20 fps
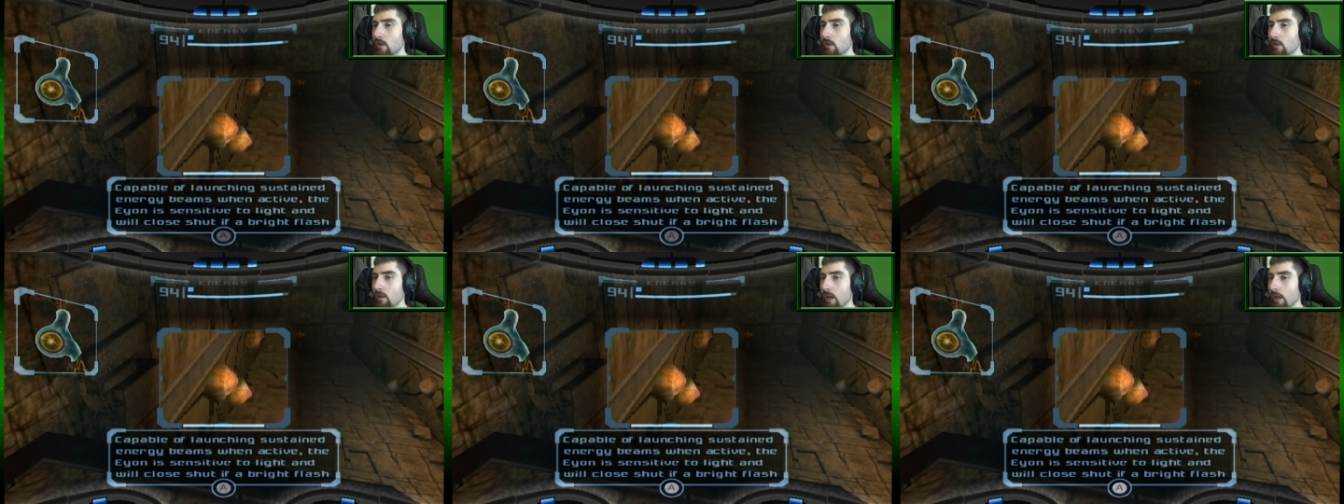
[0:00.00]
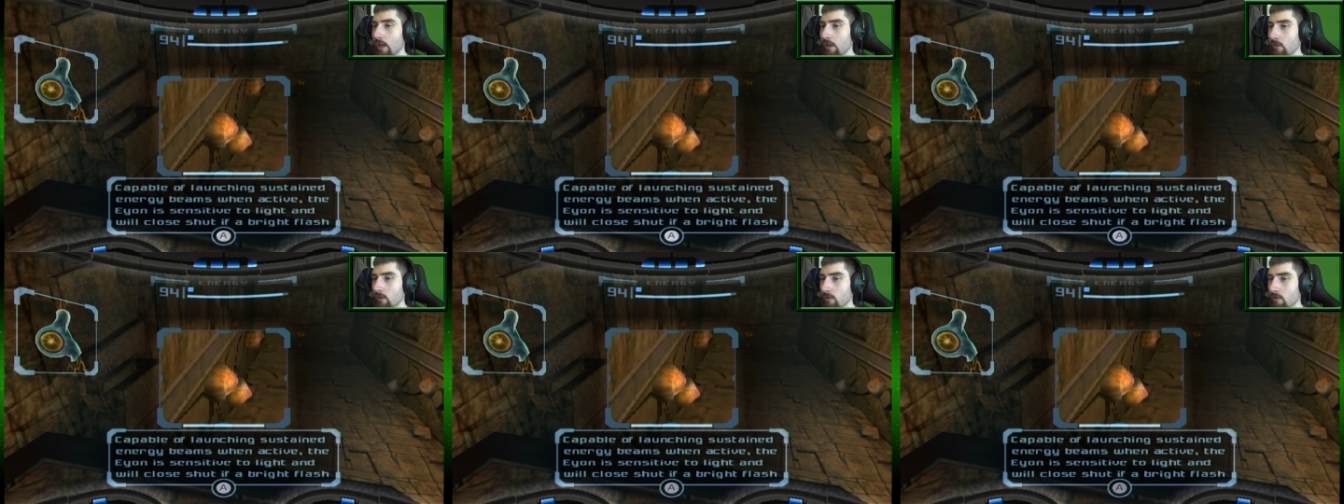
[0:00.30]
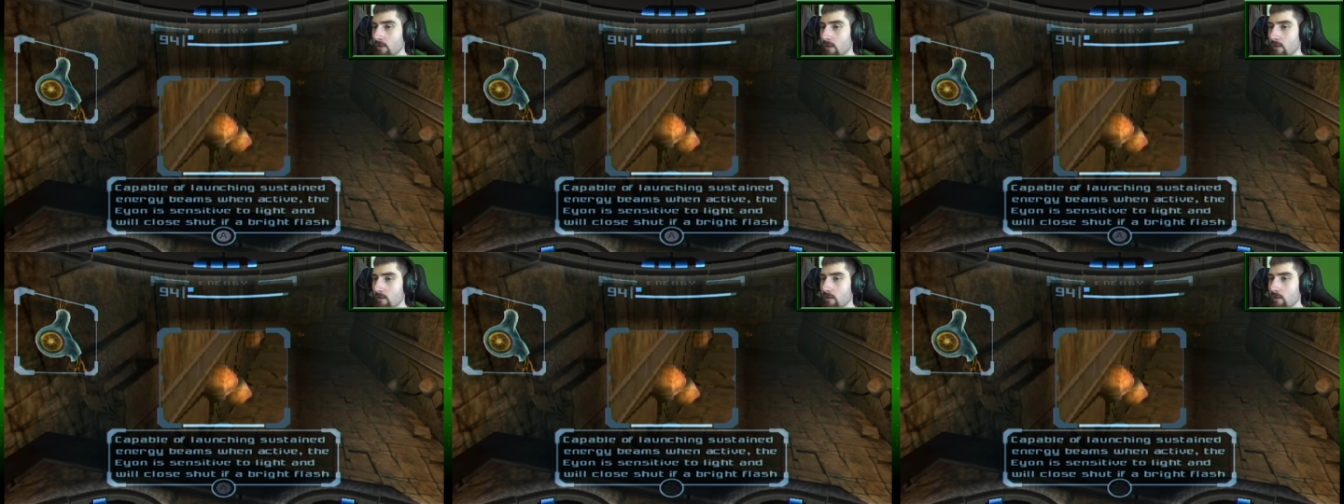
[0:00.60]
The Eyon is
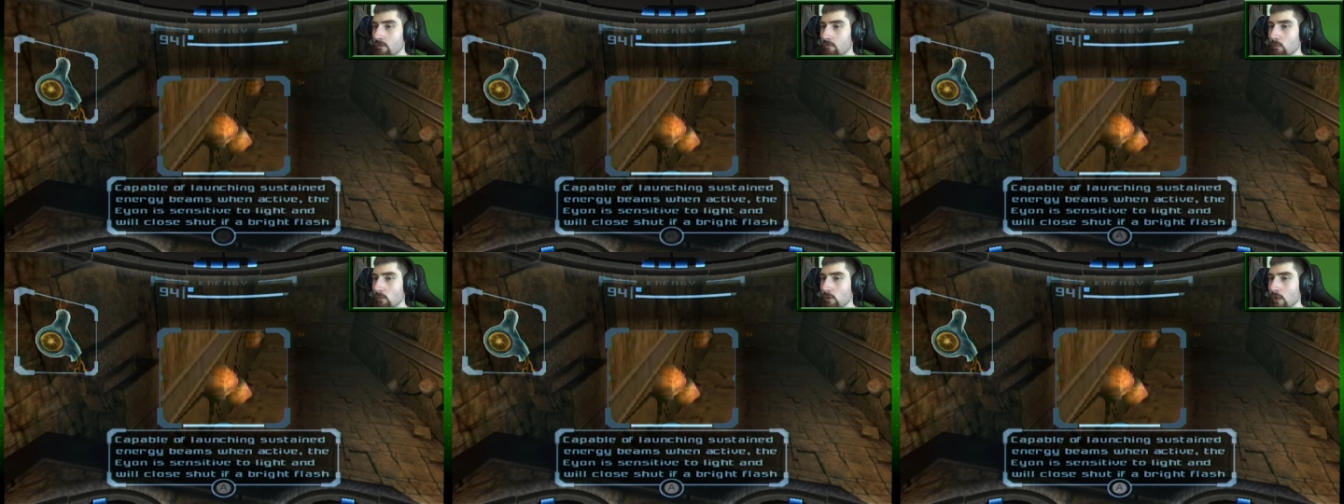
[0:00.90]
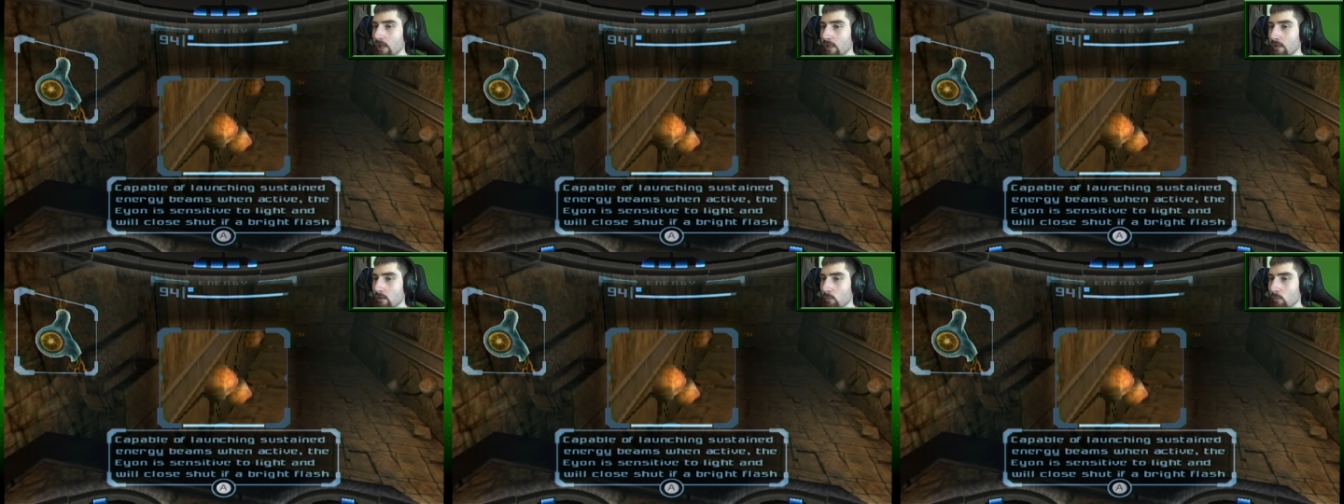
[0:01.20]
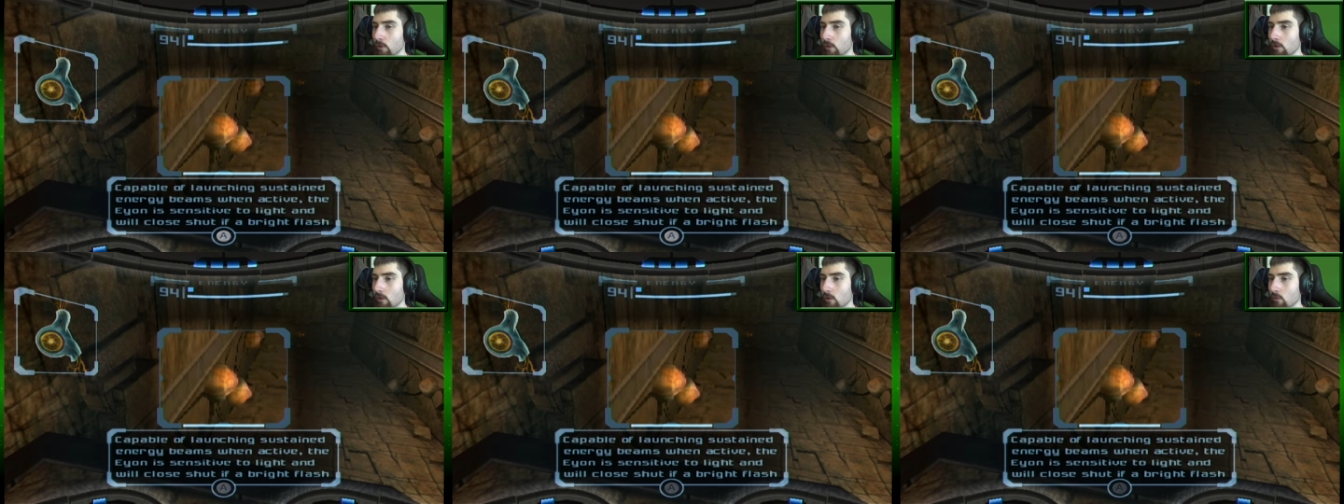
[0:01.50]
sensitive to light and
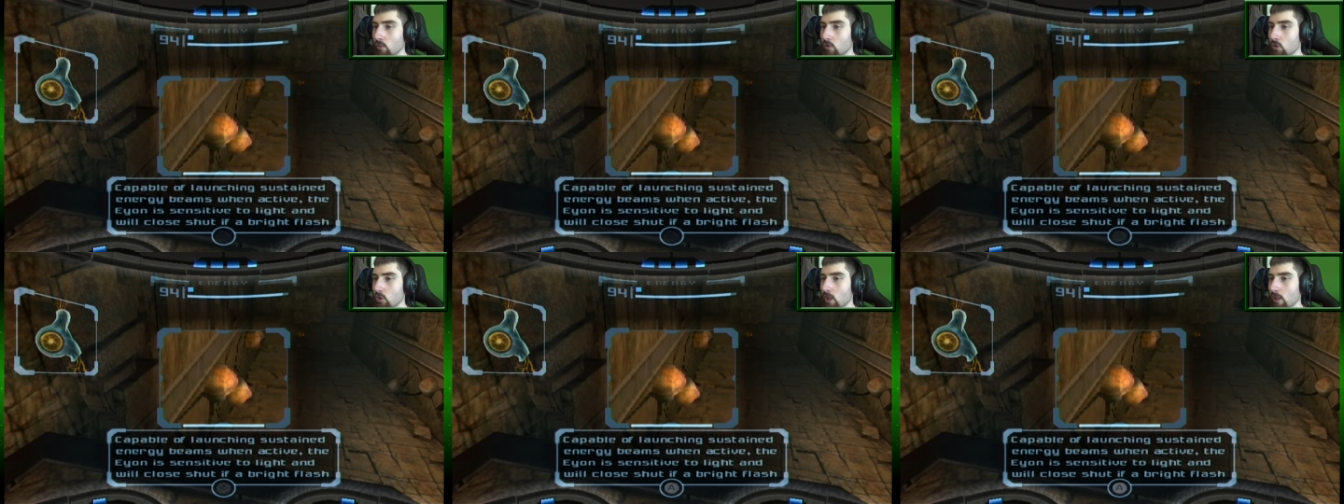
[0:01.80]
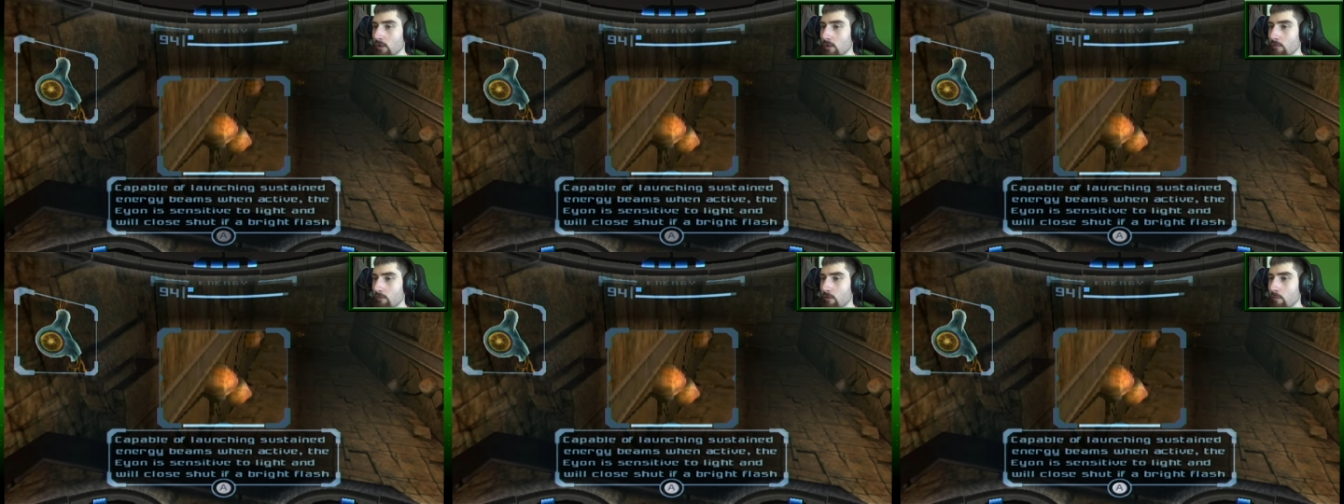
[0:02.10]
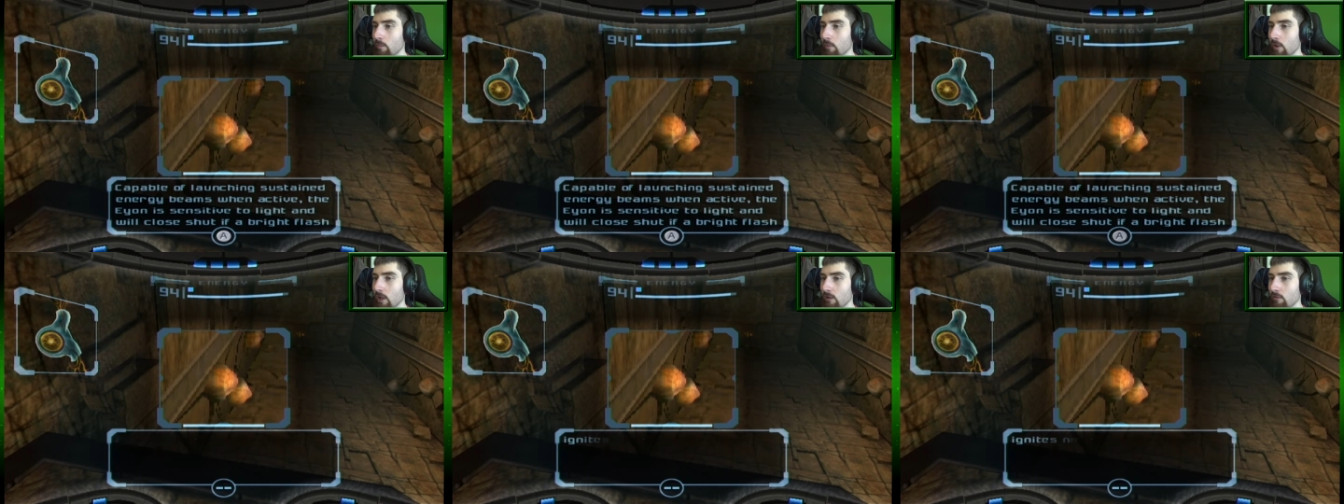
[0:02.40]
will close shut if a
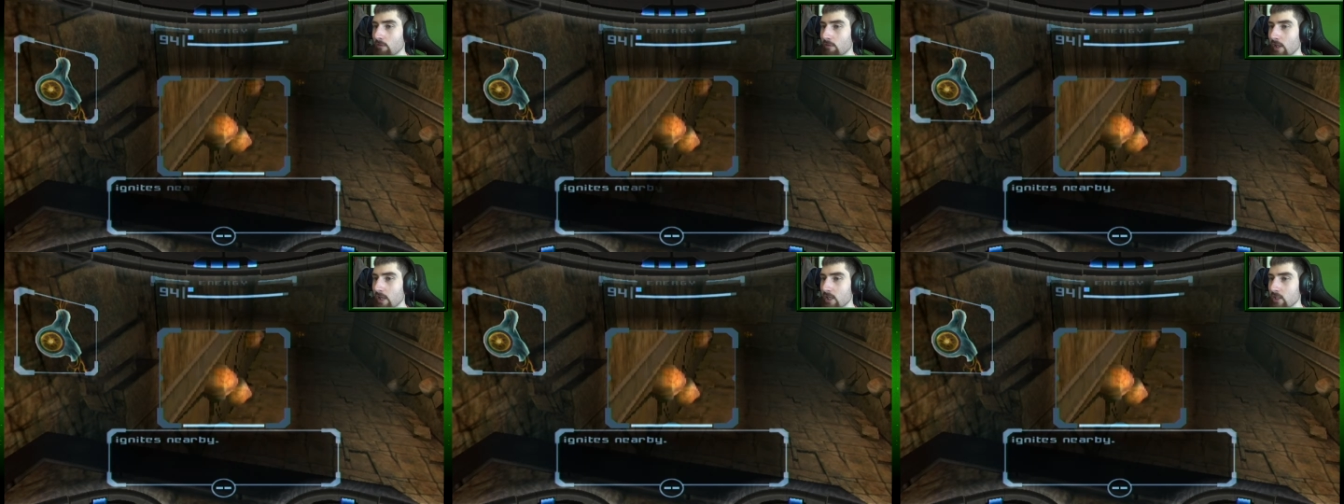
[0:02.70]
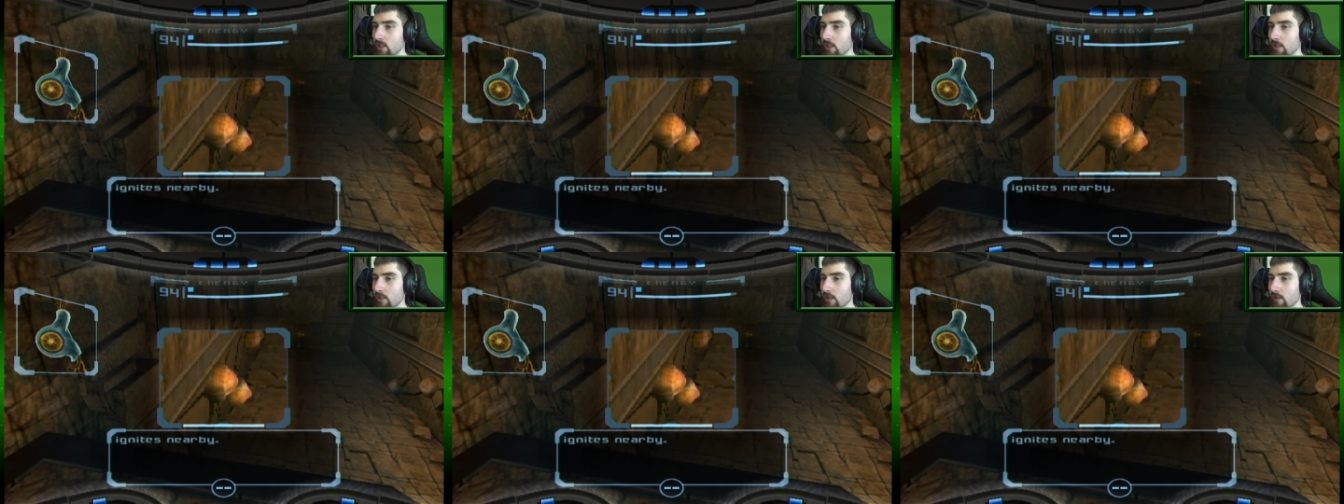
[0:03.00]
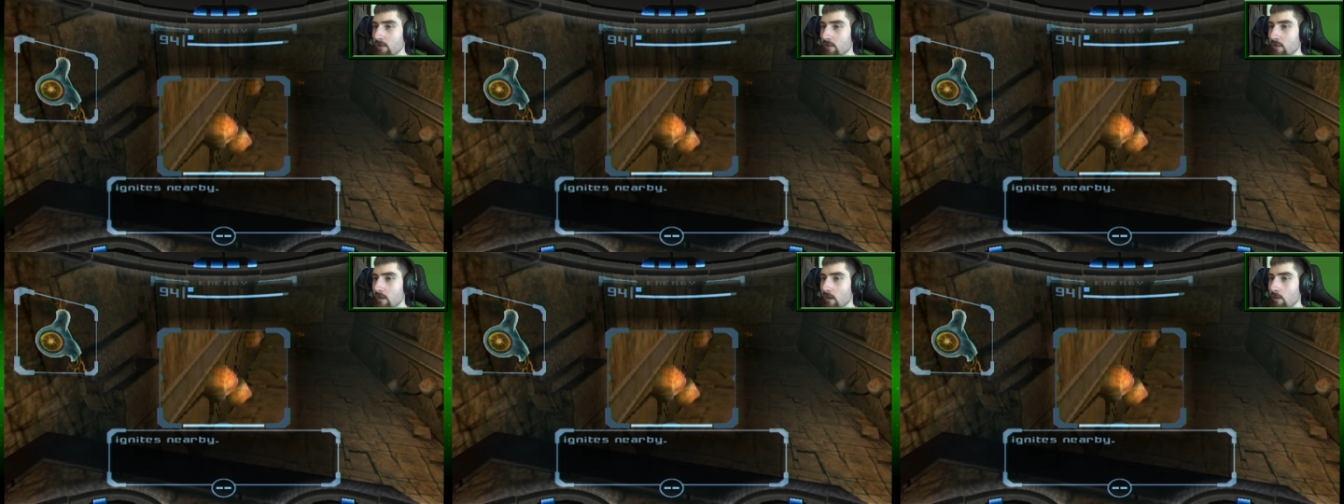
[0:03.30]
bright flash
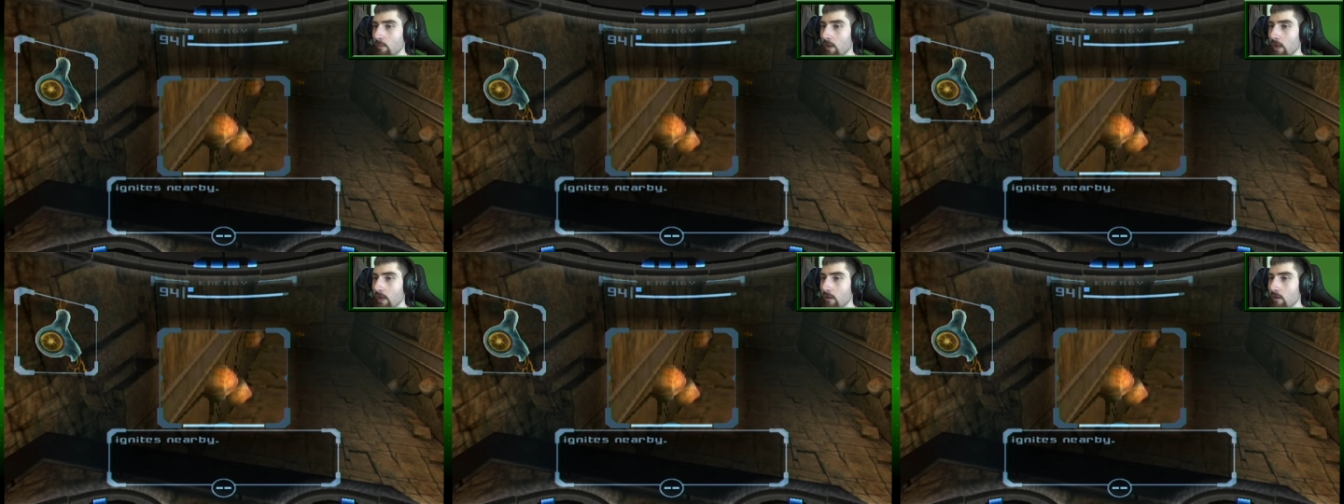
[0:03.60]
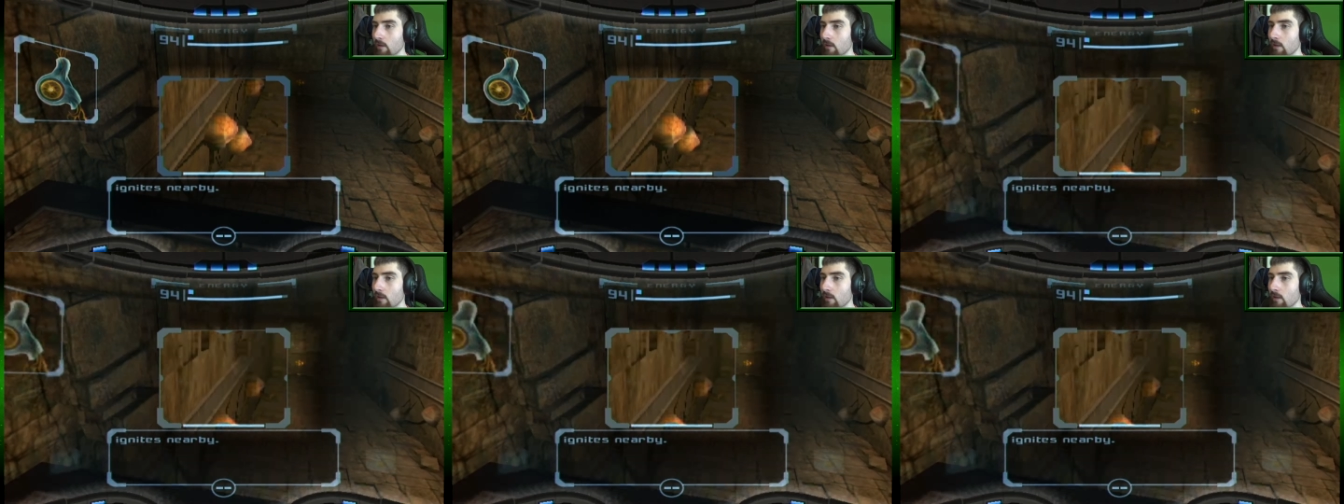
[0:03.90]
ignites nearby.